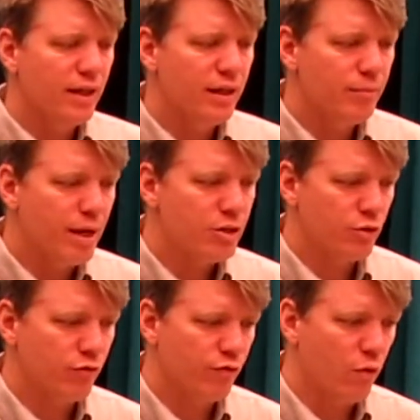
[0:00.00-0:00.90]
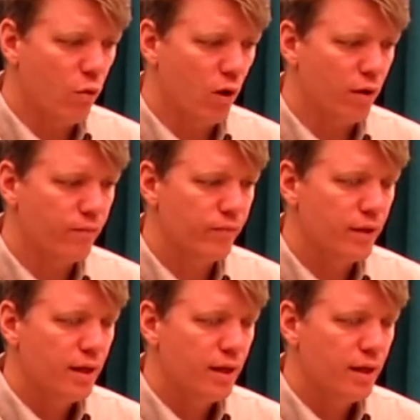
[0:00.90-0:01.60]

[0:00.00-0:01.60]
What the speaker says: in measure 4